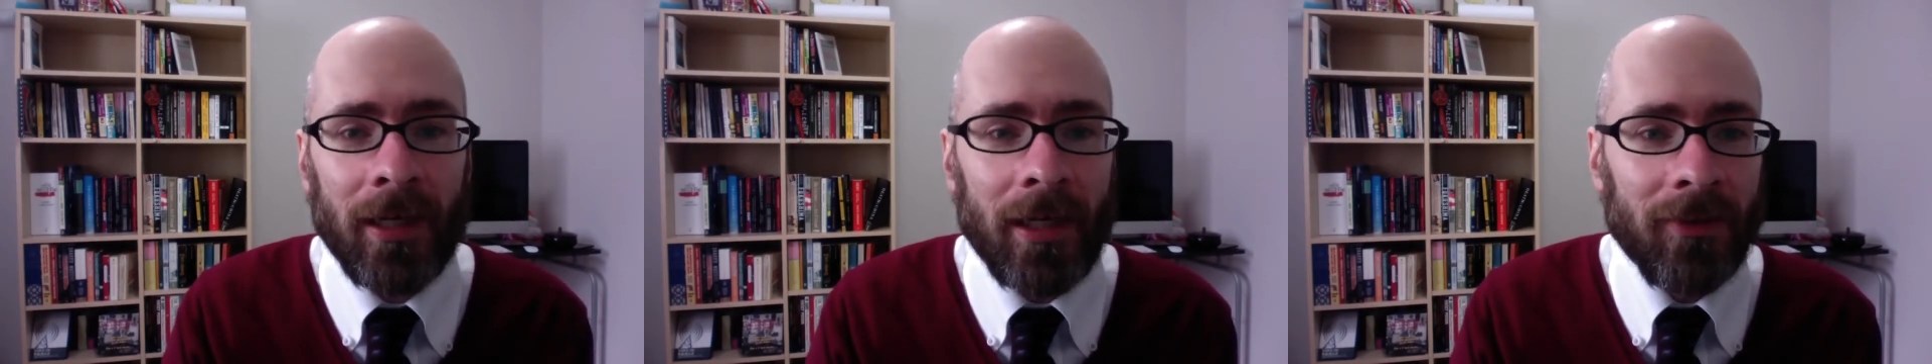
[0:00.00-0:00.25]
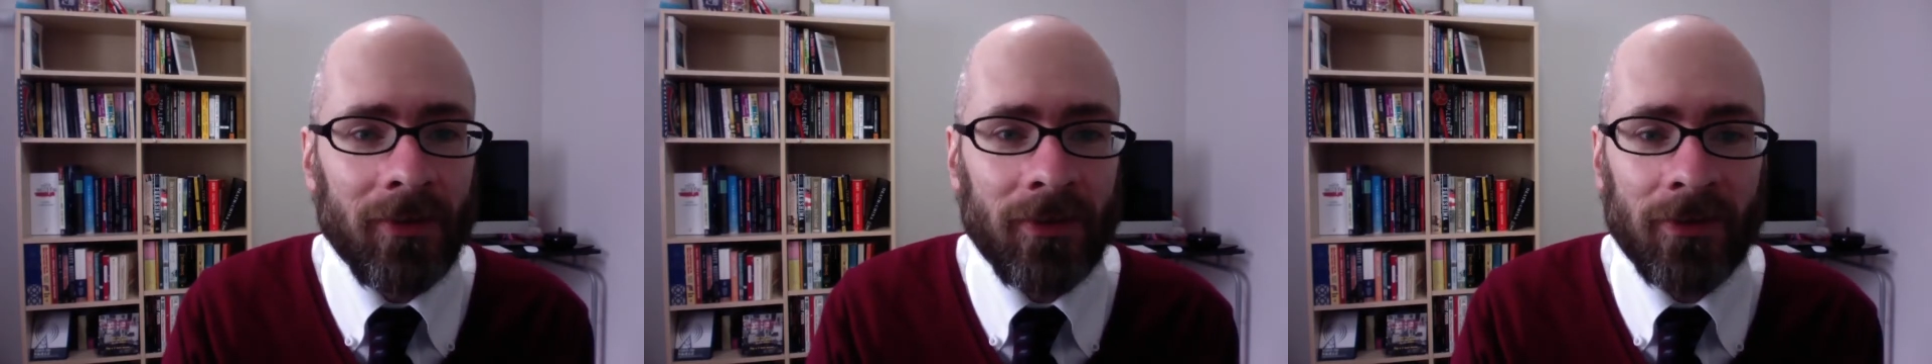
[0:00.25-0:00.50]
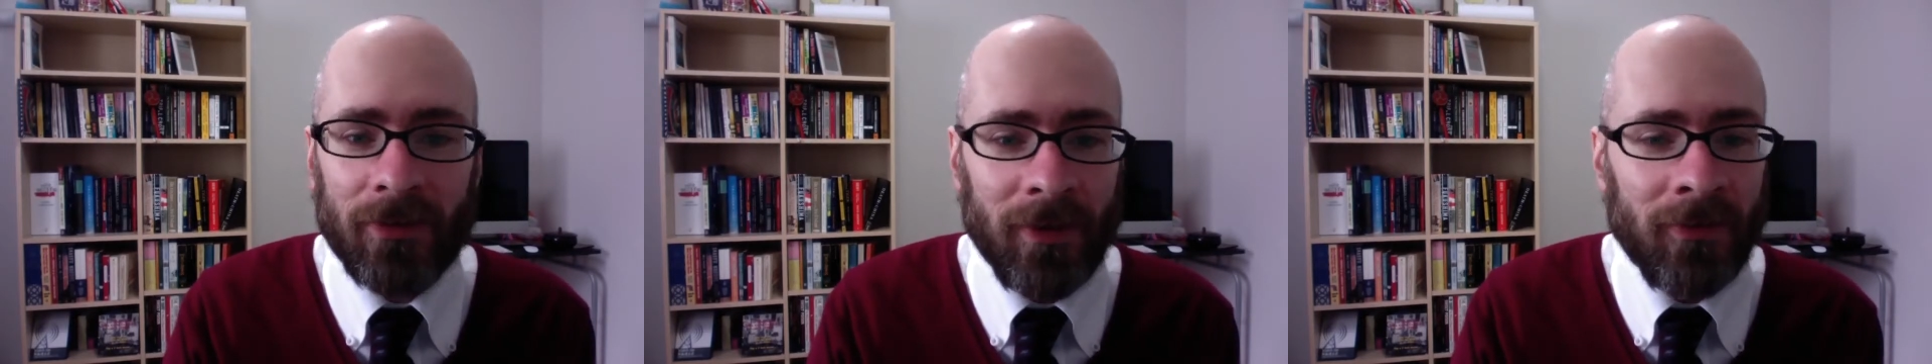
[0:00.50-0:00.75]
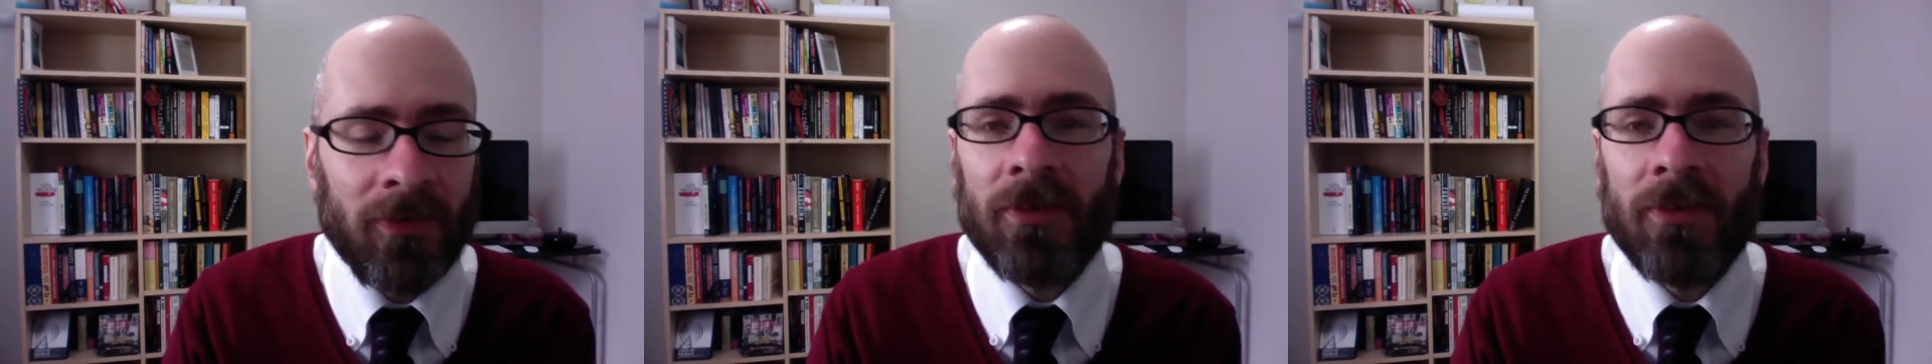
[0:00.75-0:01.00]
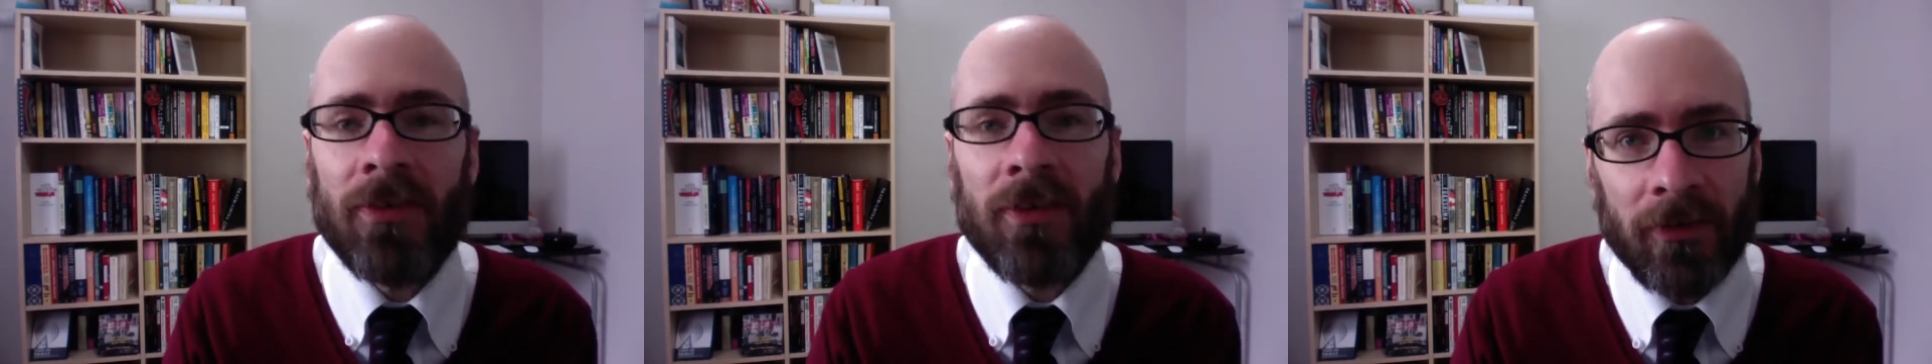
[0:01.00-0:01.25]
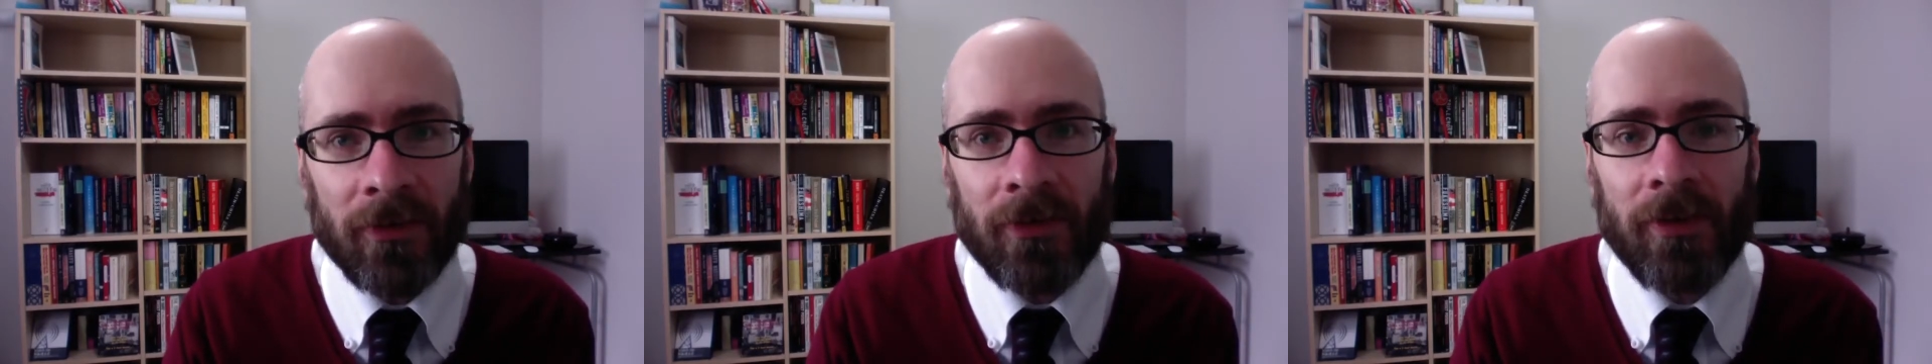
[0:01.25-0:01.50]
it's it's
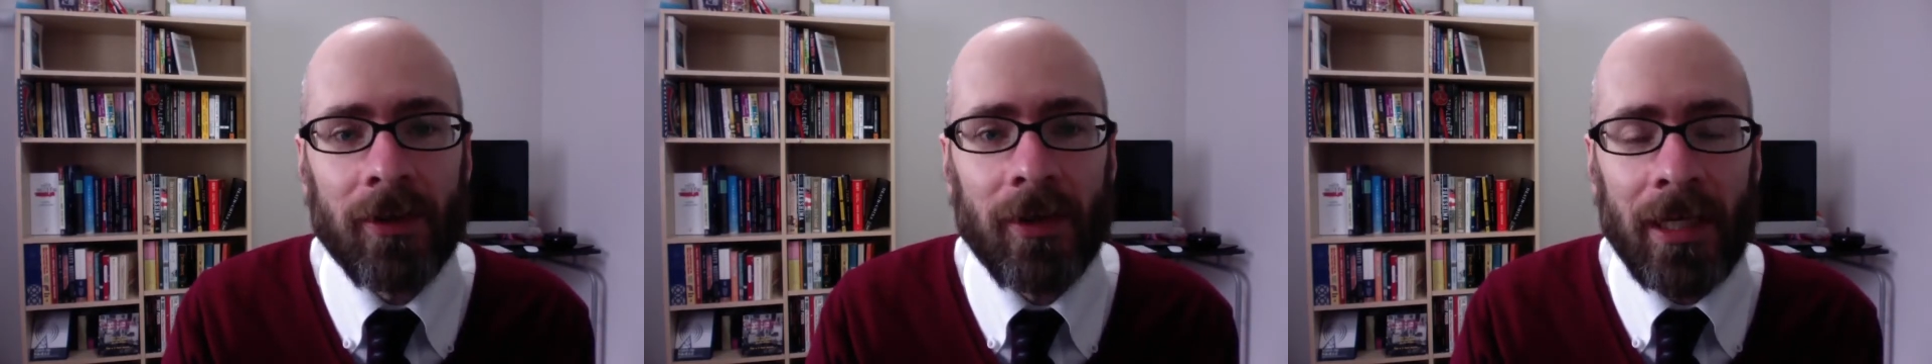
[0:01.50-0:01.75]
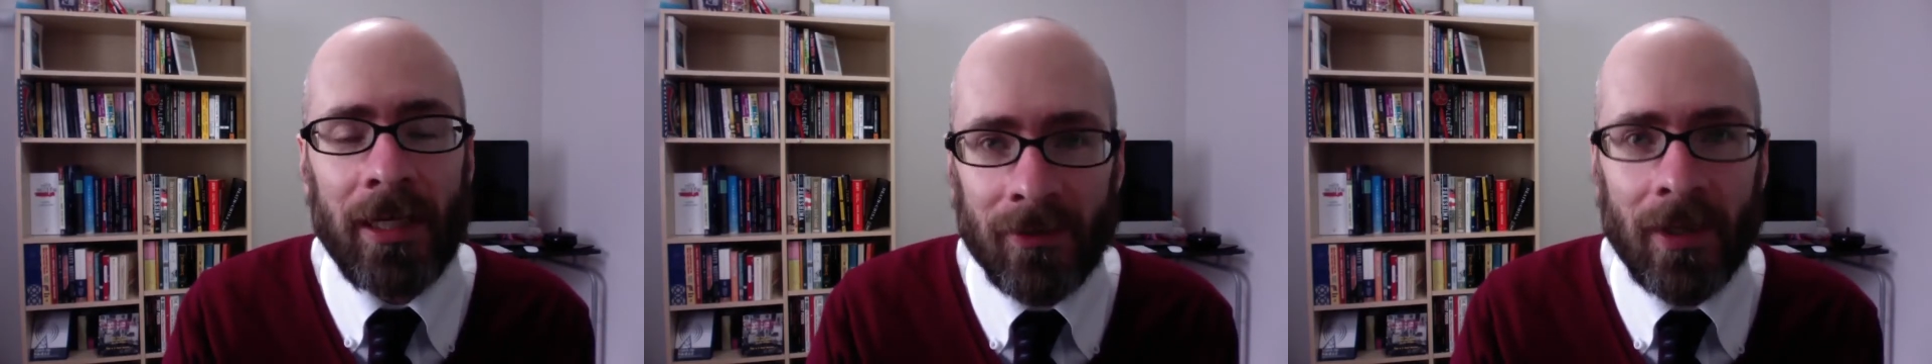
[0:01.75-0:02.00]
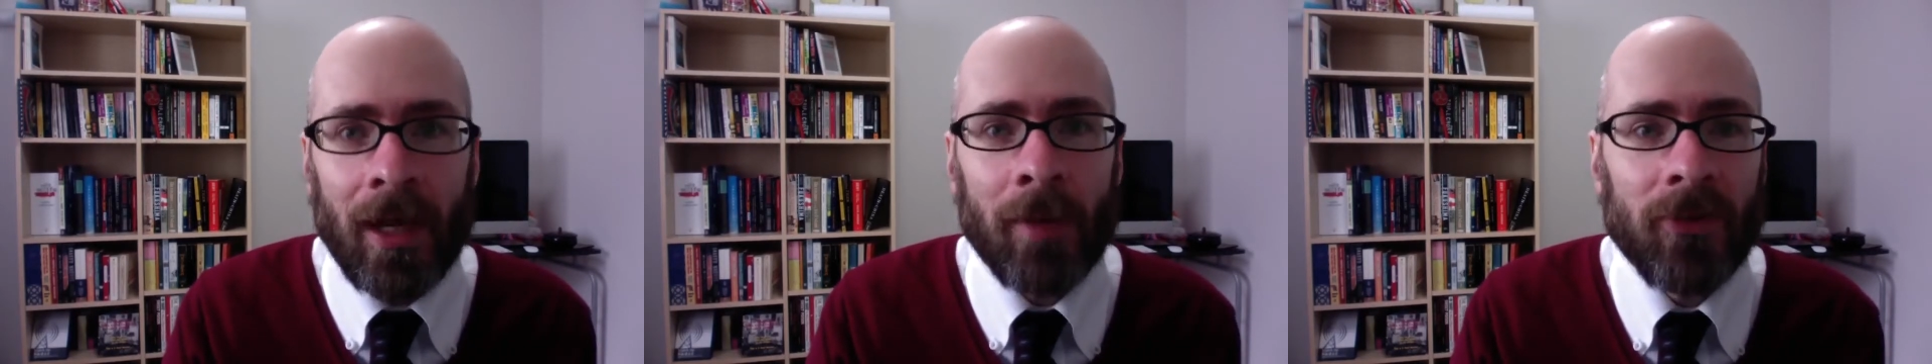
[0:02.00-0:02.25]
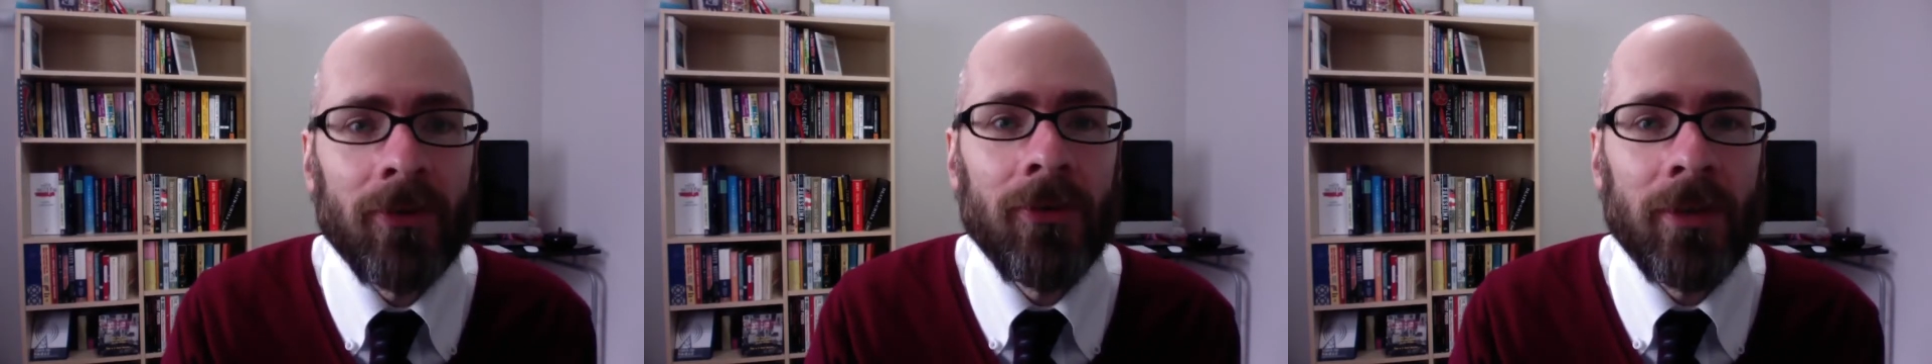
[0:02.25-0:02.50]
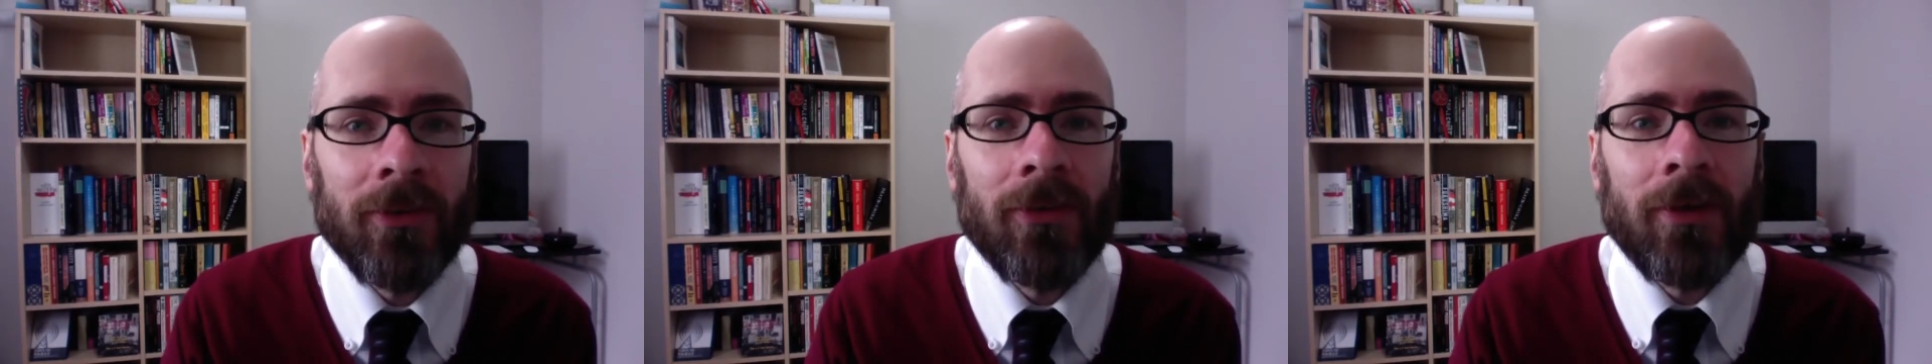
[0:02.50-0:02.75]
disgusting it is absolutely